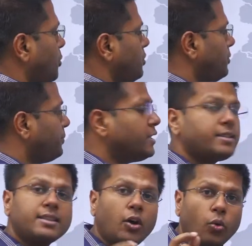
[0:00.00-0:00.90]
Port. This
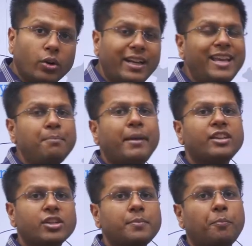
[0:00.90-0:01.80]
is the only
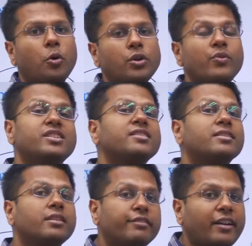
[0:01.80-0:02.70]
major port which is a
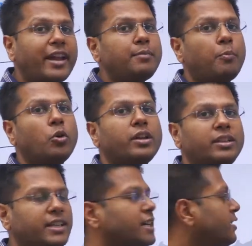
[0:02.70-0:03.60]
riverine port in
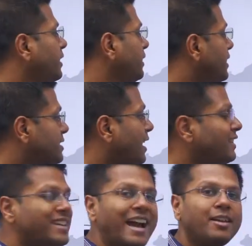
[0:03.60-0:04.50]
the country. Is
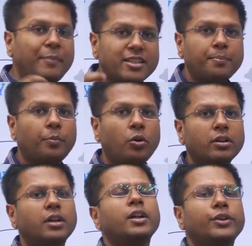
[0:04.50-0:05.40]
Haldia a major port?
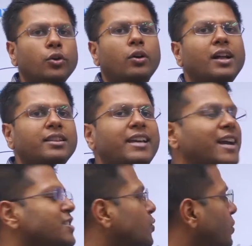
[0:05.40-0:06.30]
No, Haldia
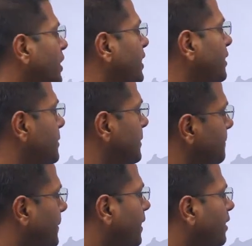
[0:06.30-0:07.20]
is only
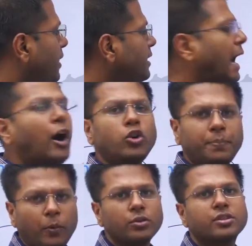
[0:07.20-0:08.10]
uh, an
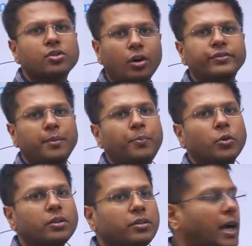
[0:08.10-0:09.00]
outpost of the
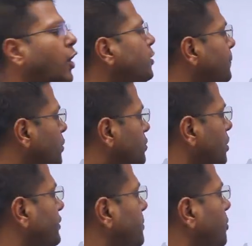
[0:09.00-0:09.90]
port, outpost
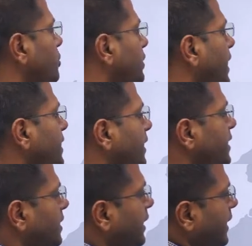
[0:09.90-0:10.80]
of the port, right?
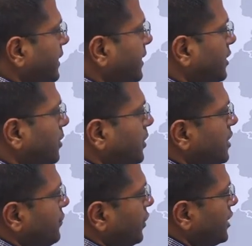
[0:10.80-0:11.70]
Interconnecting
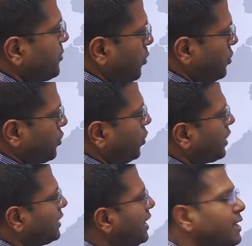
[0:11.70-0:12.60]
terminals for this port,
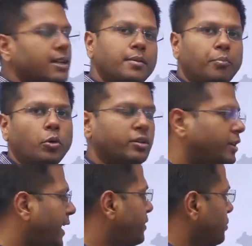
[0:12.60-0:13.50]
Kolkata Port,
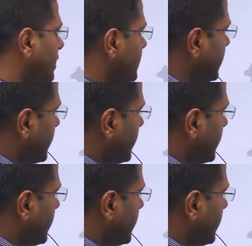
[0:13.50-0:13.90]
right? So these are